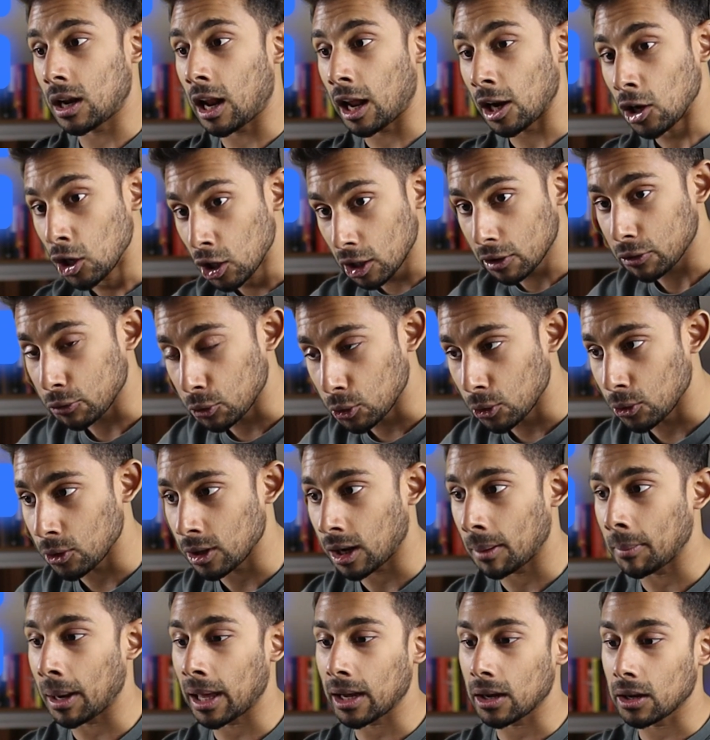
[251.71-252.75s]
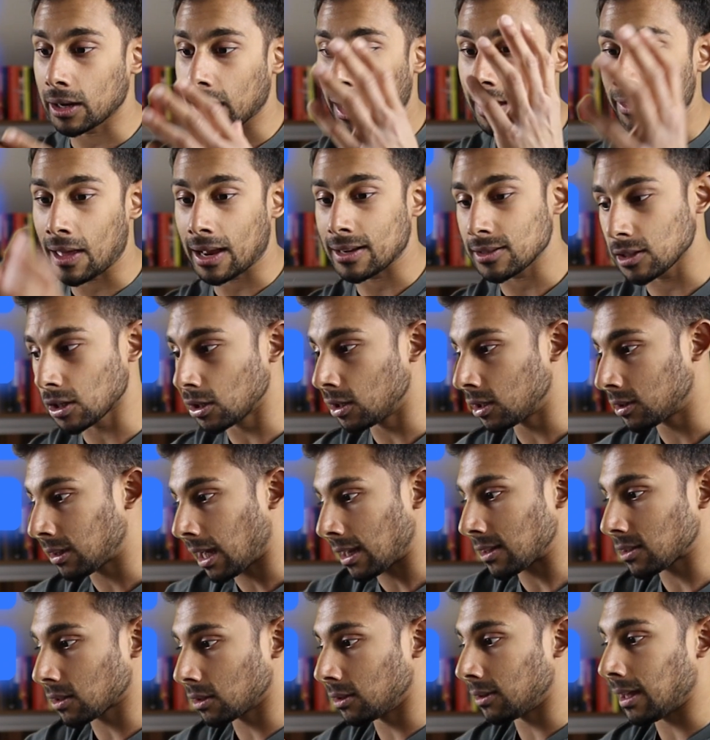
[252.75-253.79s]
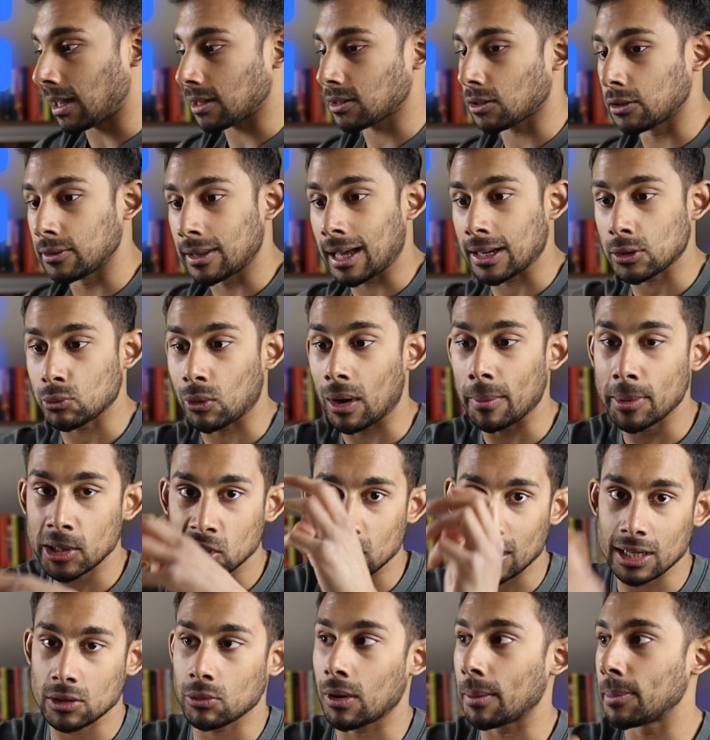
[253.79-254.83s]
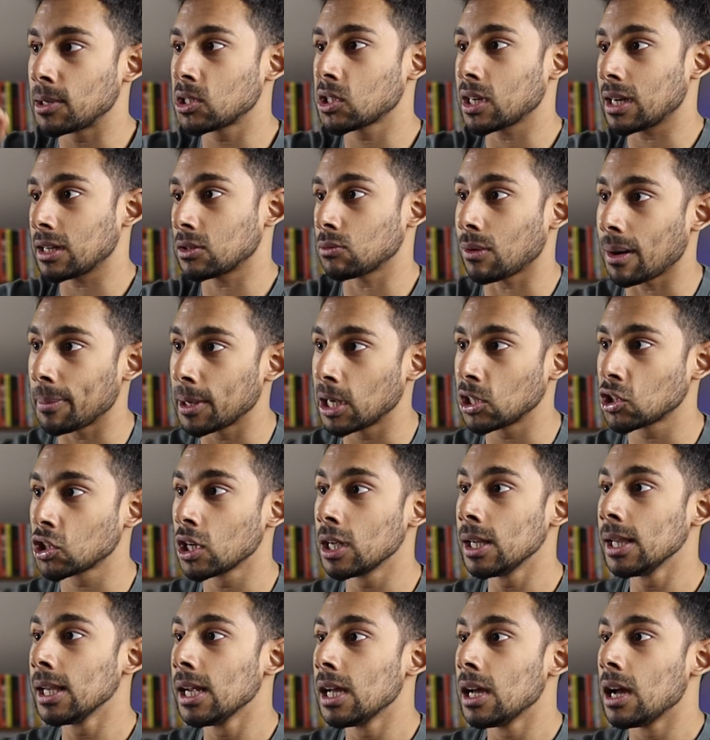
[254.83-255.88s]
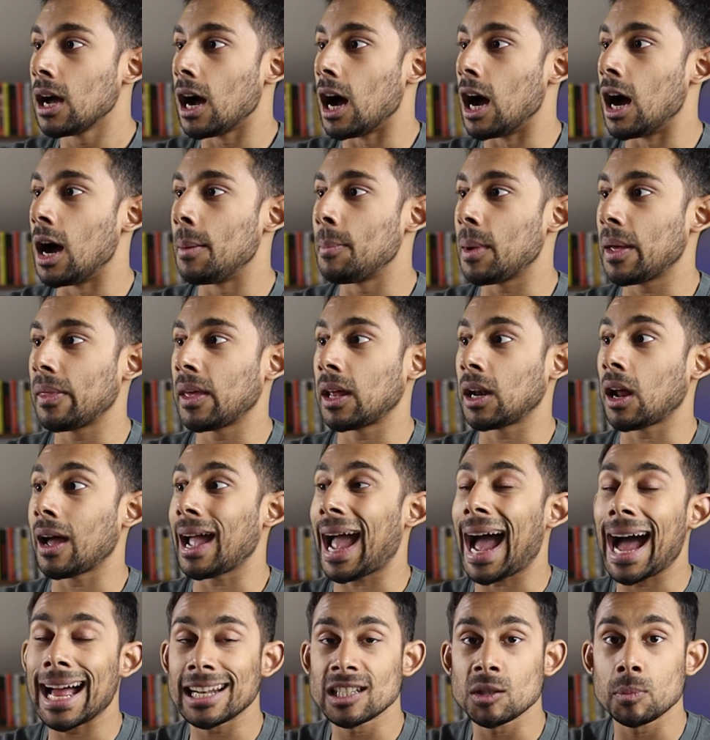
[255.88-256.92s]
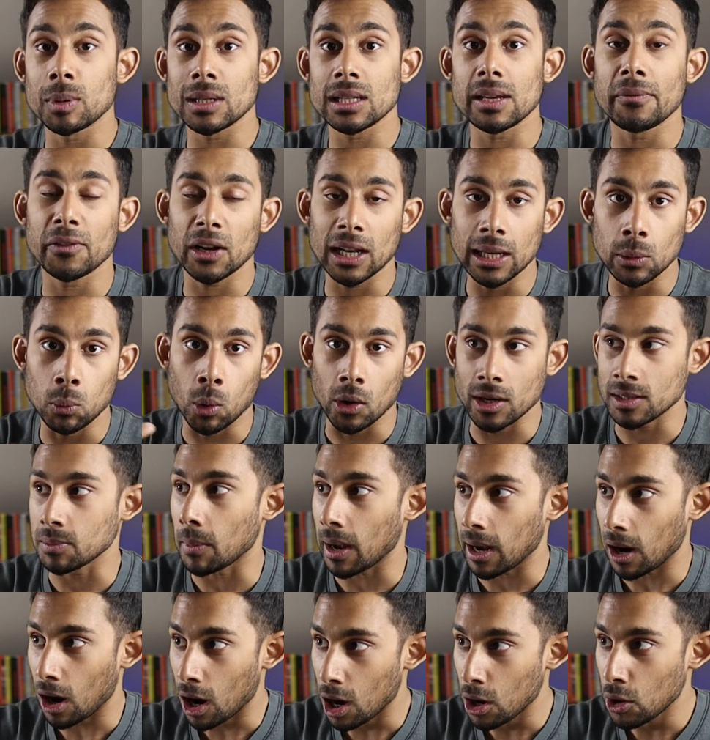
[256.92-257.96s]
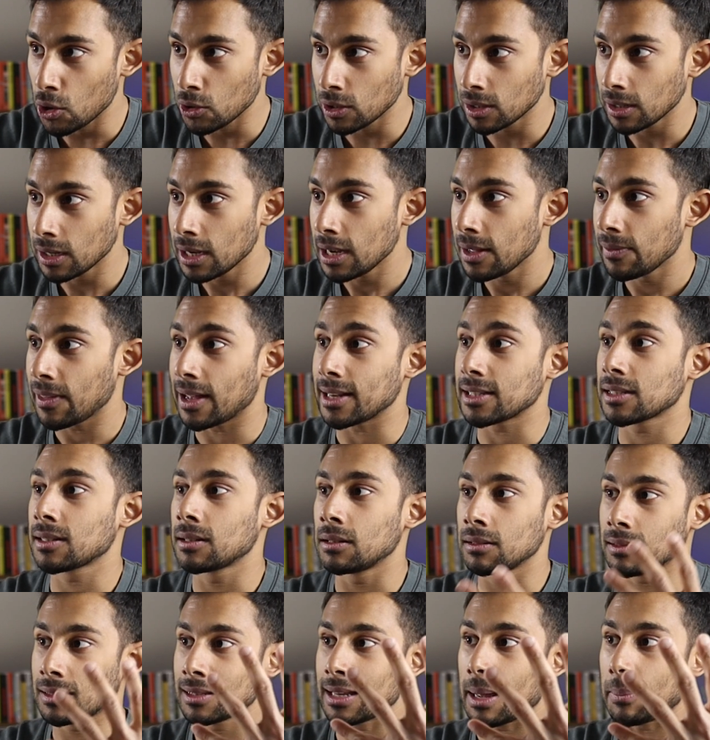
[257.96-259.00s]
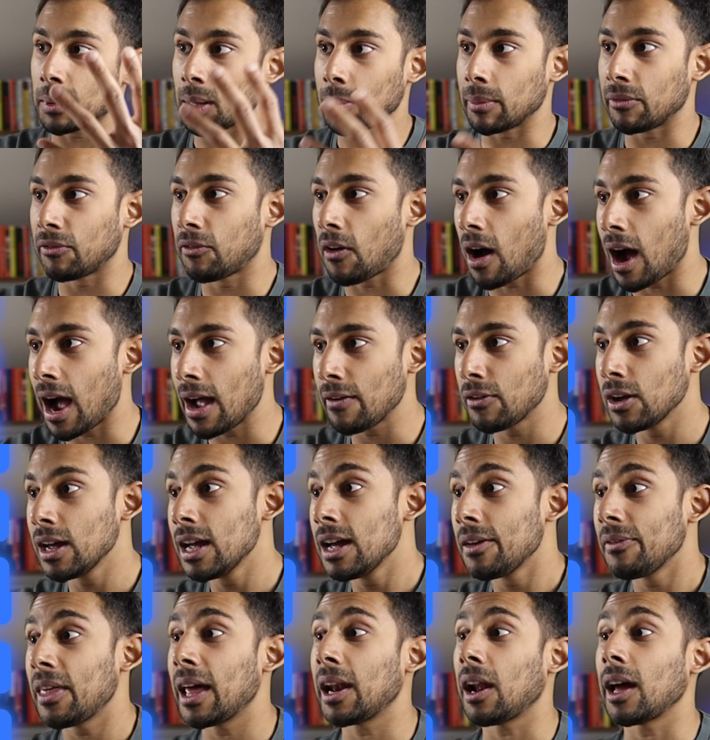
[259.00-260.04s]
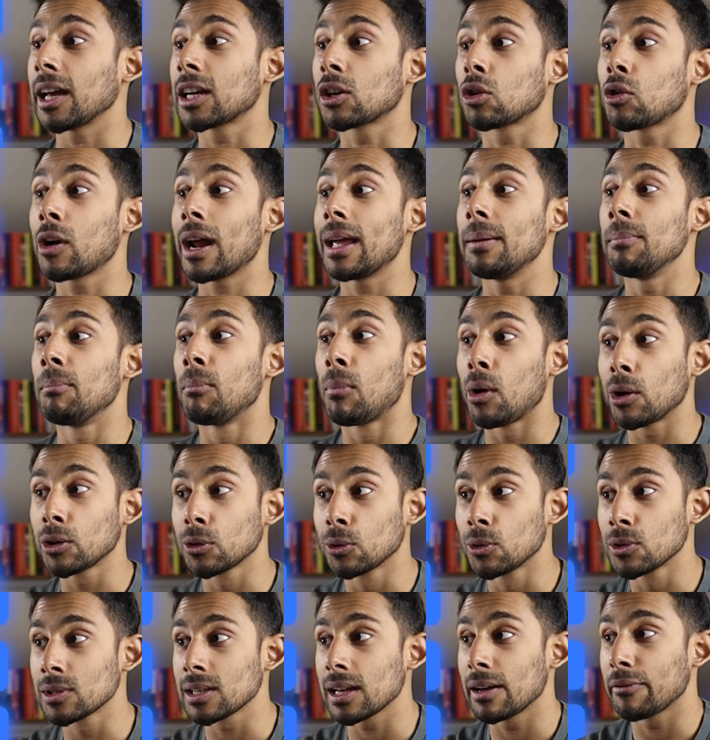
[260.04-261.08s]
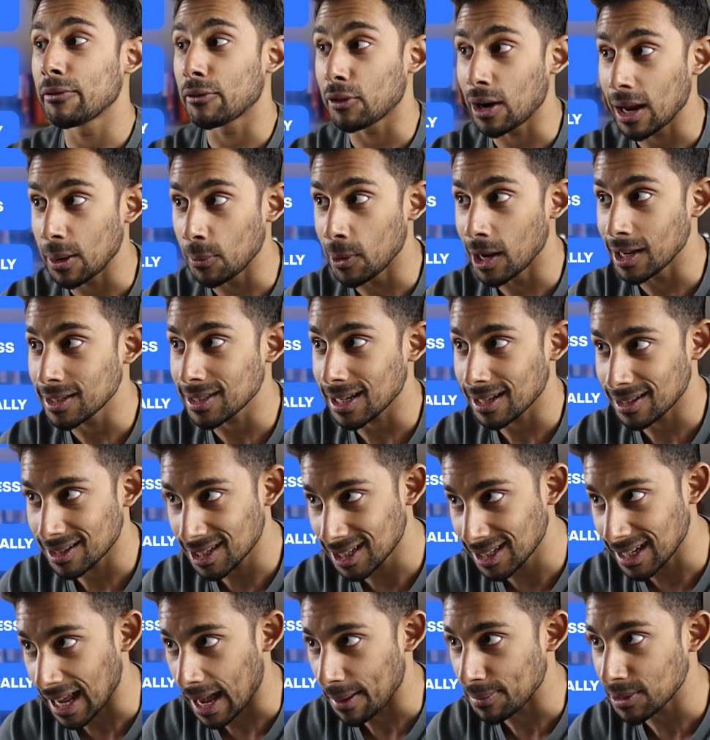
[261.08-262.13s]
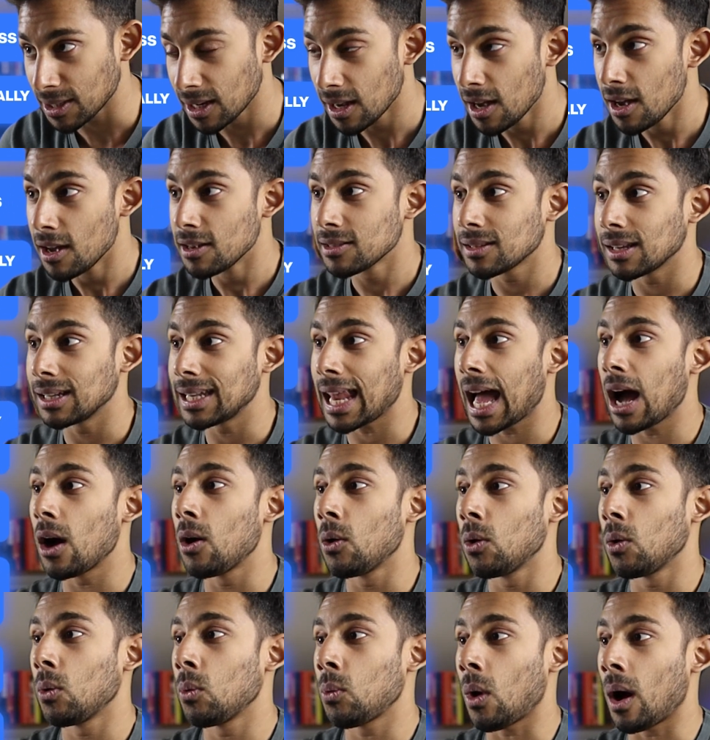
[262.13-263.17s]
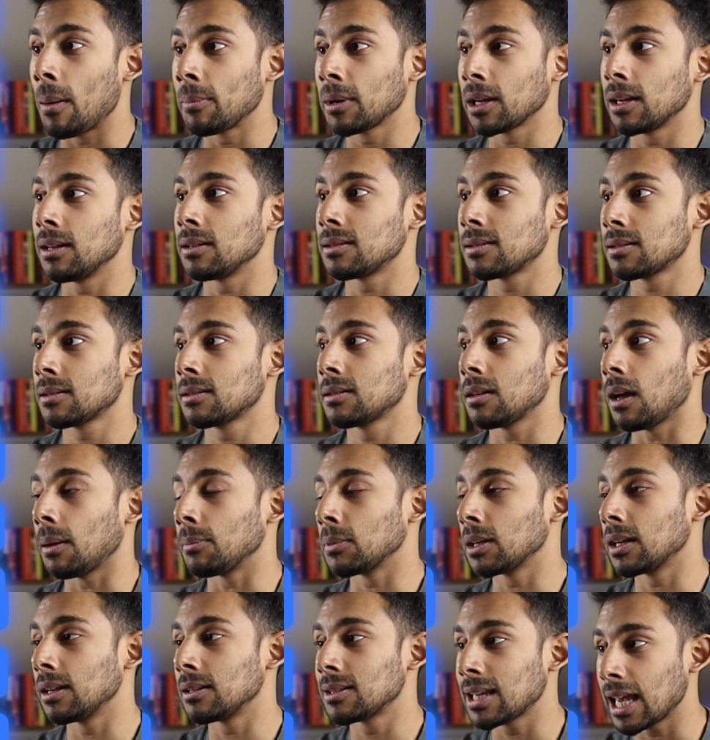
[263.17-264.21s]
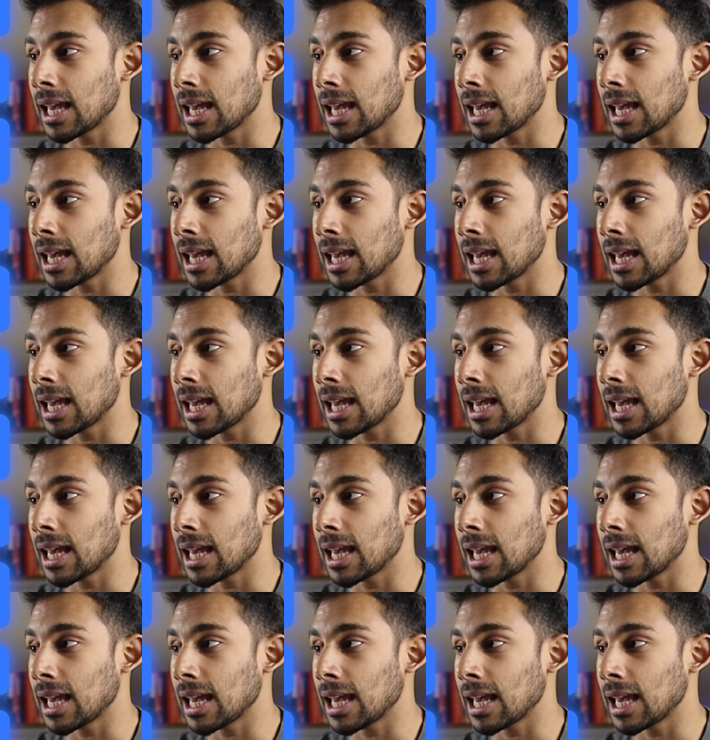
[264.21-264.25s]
and I look through and I'm like, okay, that's good, that's good, that's good, that's rubbish, that's rubbish, that's rubbish. Um, and then I add specifically what is my own. That's step number five. Then I create models, frameworks, and steps. So now I'm gonna, I'm gonna